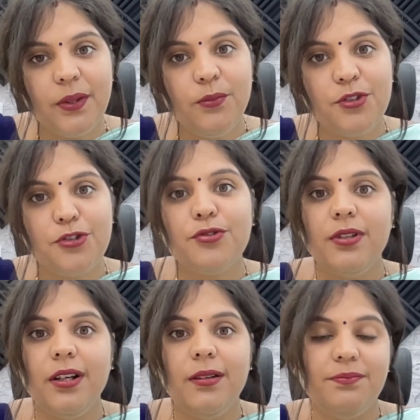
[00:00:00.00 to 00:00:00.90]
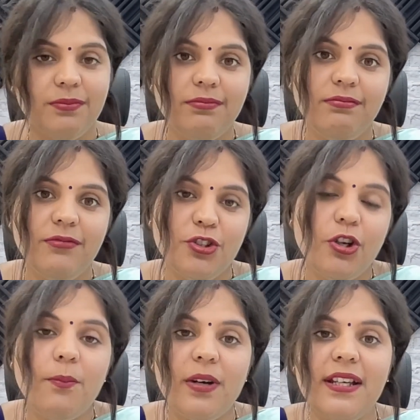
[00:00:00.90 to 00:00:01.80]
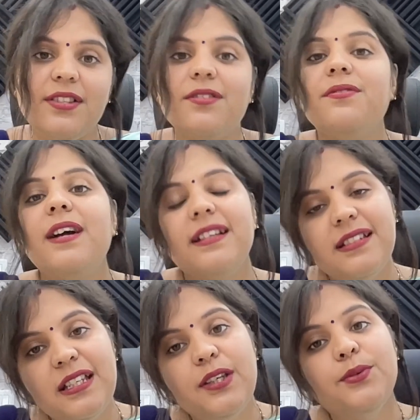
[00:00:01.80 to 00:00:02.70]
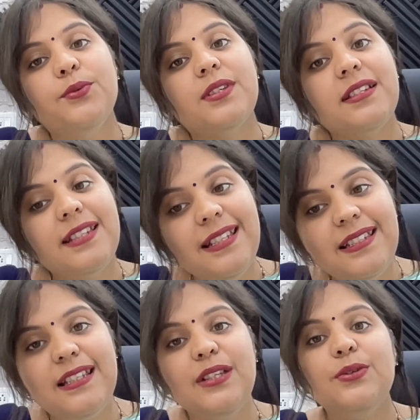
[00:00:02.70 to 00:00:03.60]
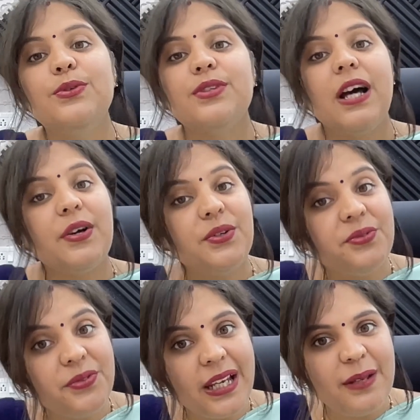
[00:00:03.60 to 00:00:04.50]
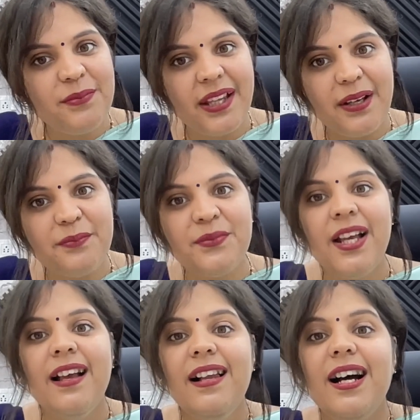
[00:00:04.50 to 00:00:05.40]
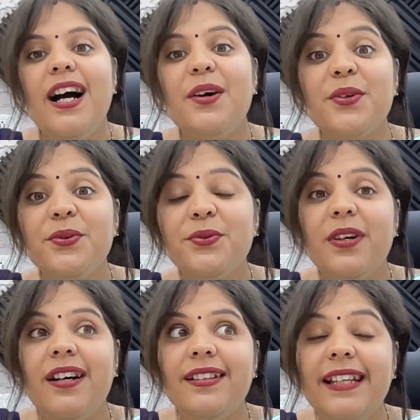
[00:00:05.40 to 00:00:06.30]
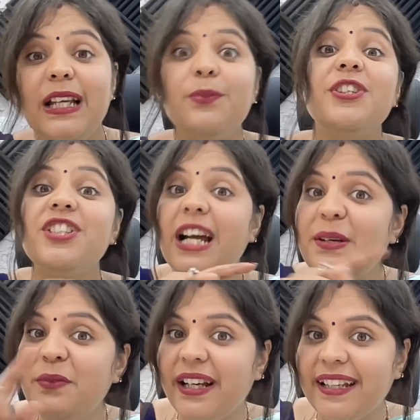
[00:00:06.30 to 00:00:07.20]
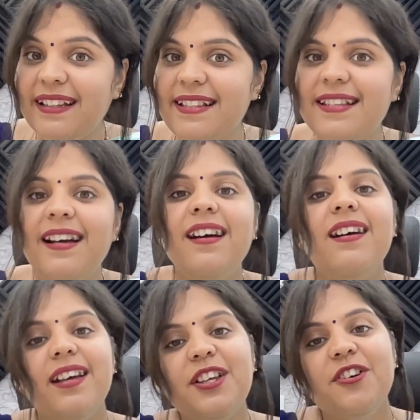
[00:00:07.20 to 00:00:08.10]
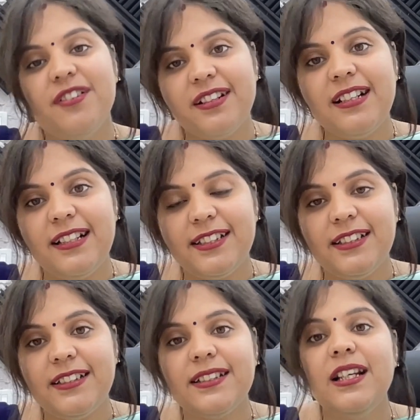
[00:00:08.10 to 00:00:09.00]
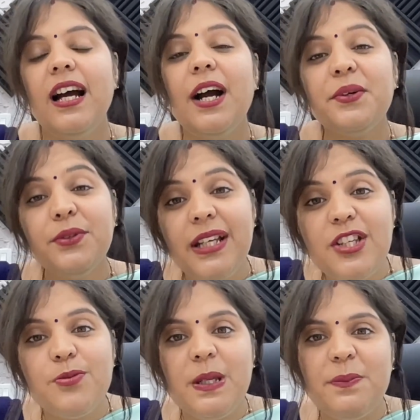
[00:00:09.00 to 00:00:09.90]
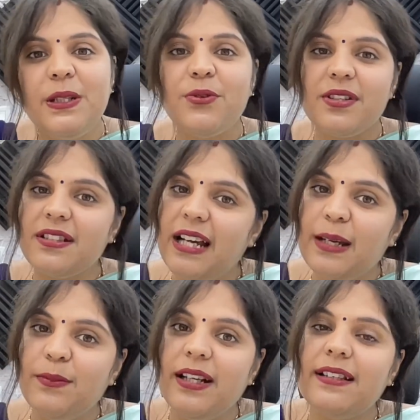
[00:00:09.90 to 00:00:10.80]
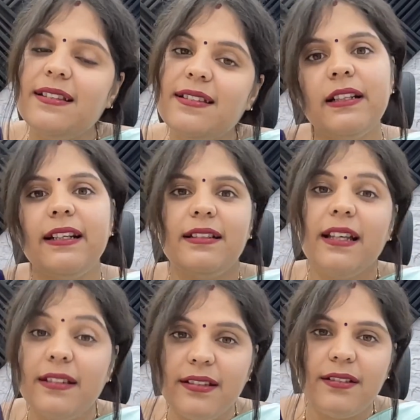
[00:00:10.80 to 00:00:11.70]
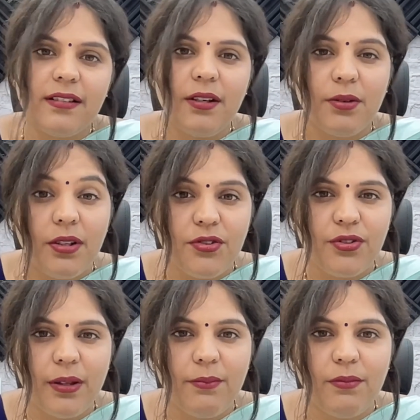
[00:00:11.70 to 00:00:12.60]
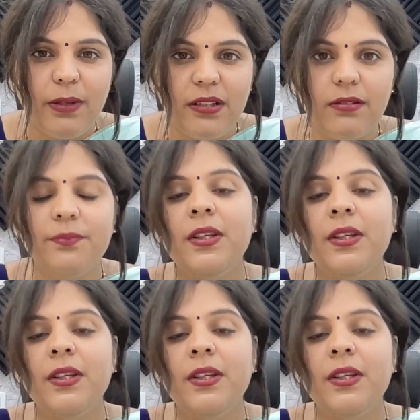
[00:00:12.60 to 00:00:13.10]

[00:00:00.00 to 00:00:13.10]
which which comprise of ICQs and CCQs, how you frame them, how you deal with timelines in your classes, how you teach people using timelines like tenses, how you teach them better.